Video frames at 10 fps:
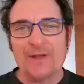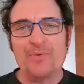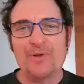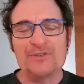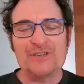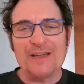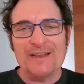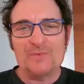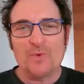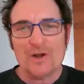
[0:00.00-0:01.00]
to put him
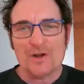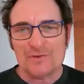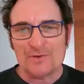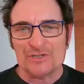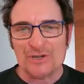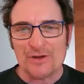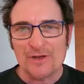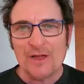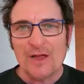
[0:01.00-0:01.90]
Chinese water torture?